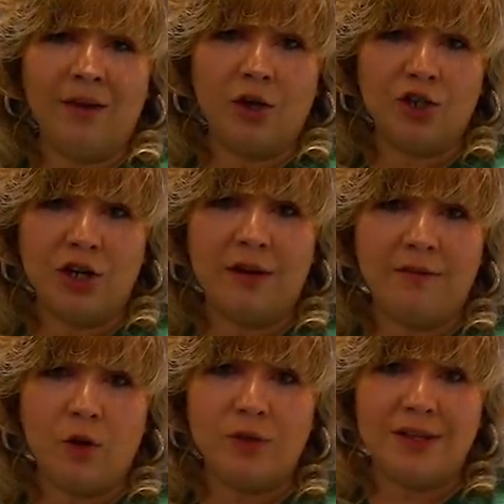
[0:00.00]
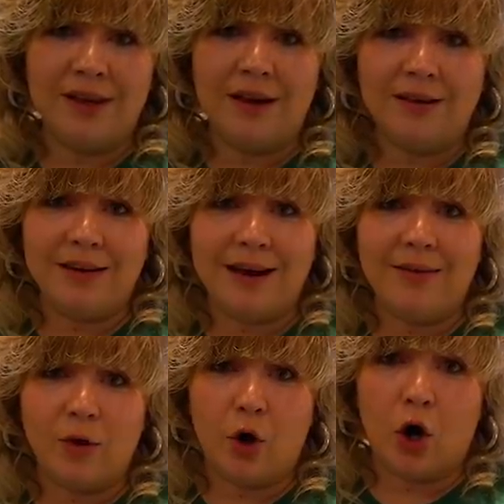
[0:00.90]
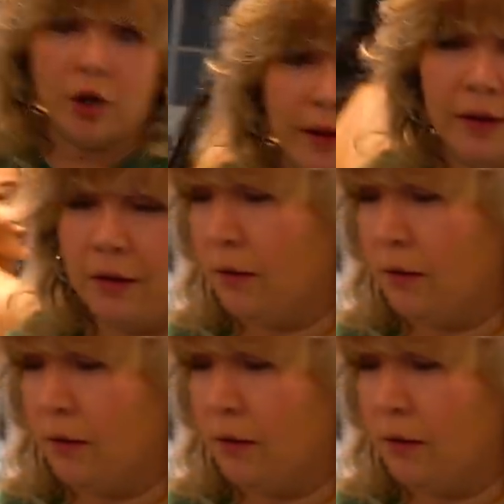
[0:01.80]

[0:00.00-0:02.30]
you should have used the onion and the garlic.